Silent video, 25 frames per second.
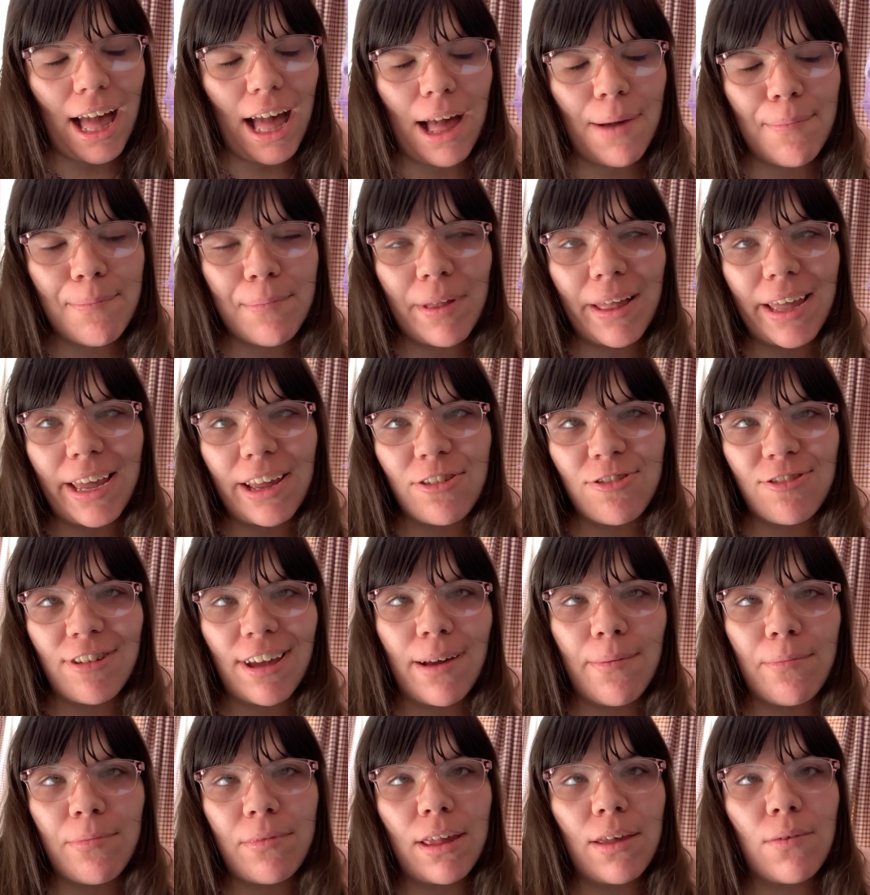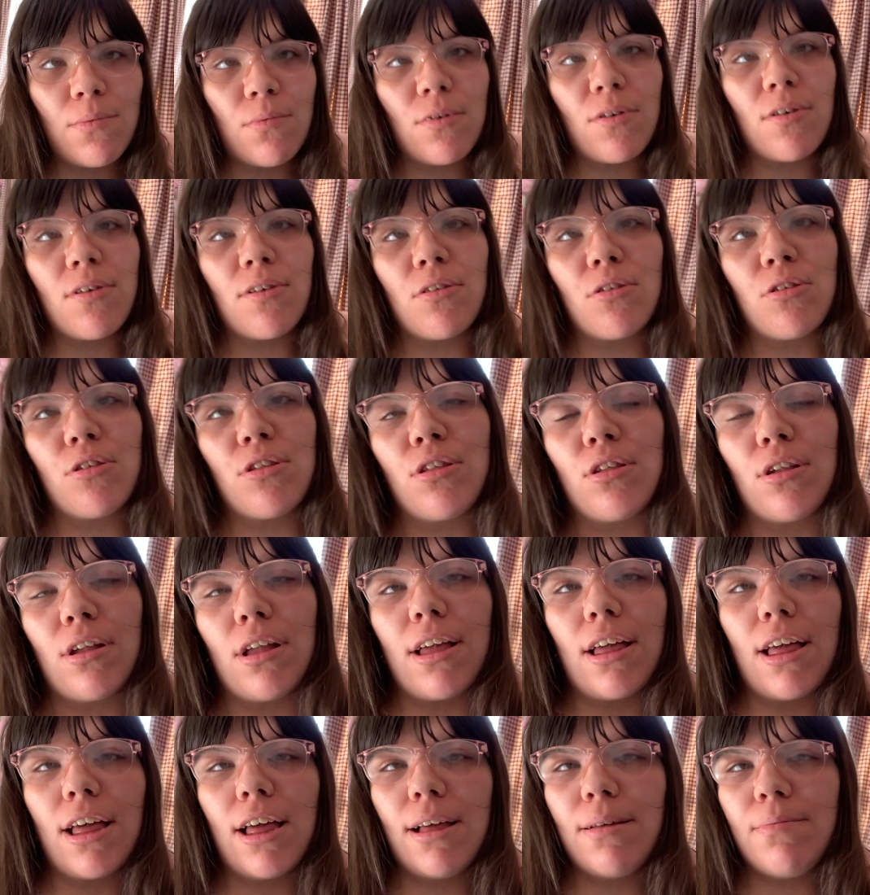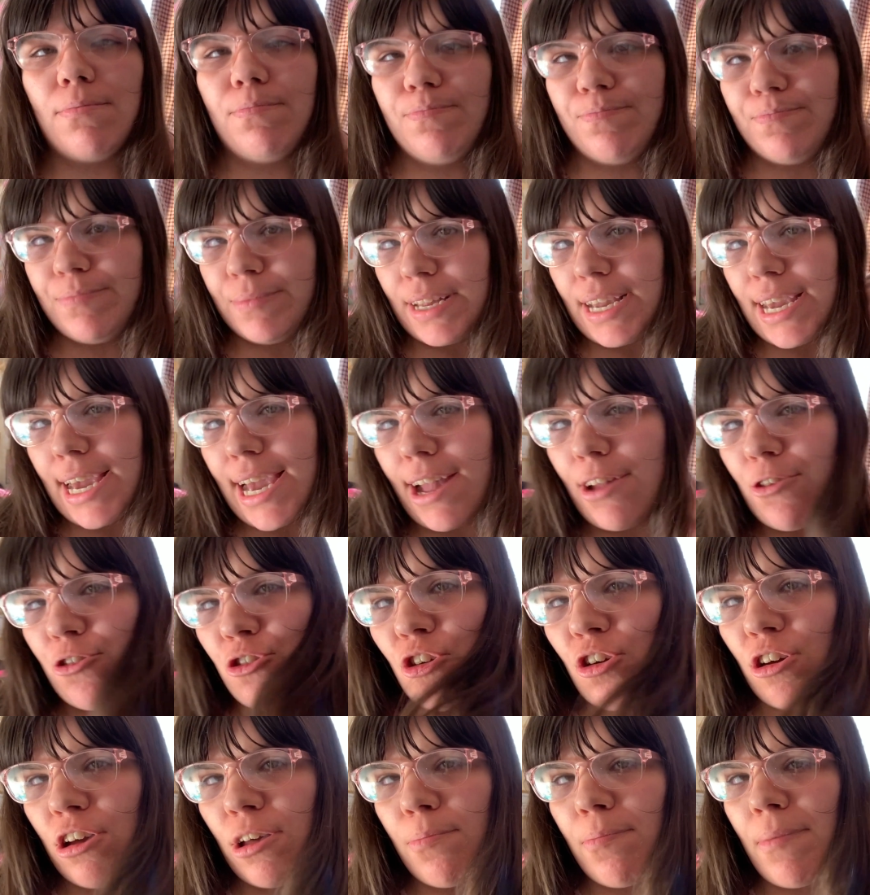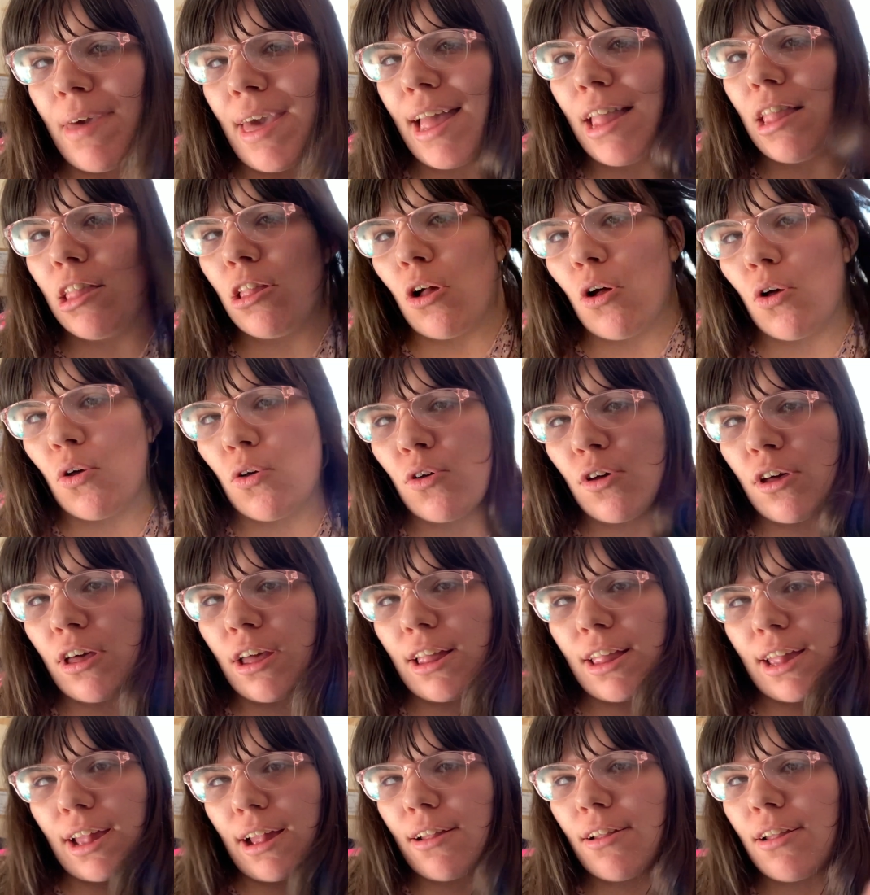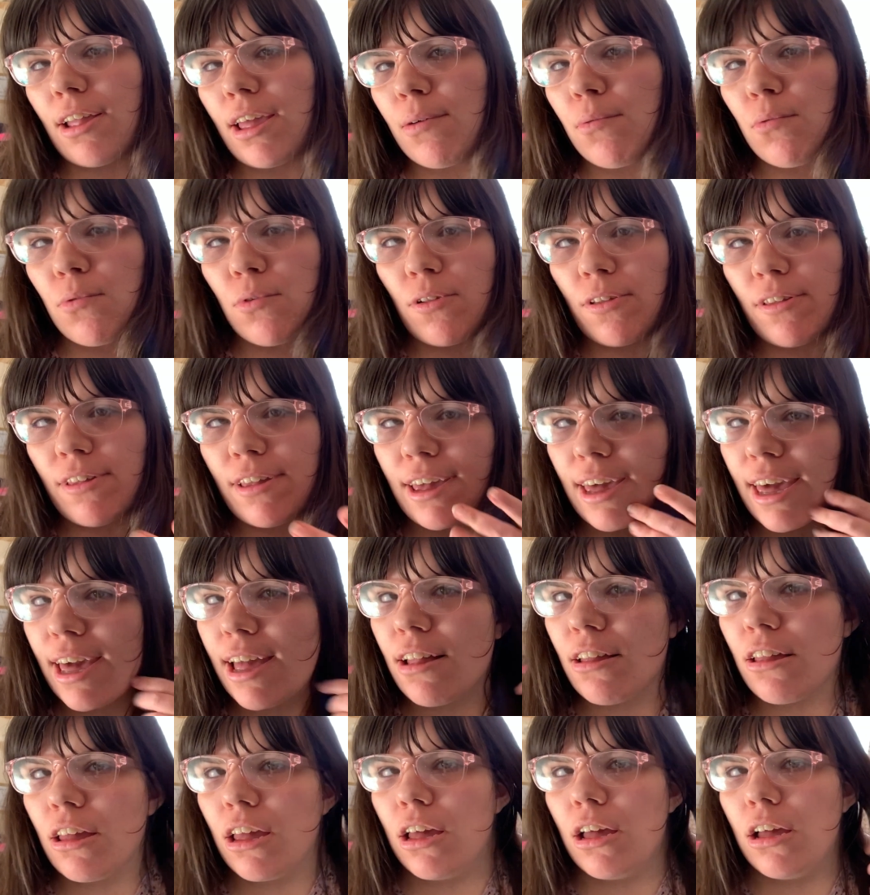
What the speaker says: My chapter was it took a bit longer than I wanted.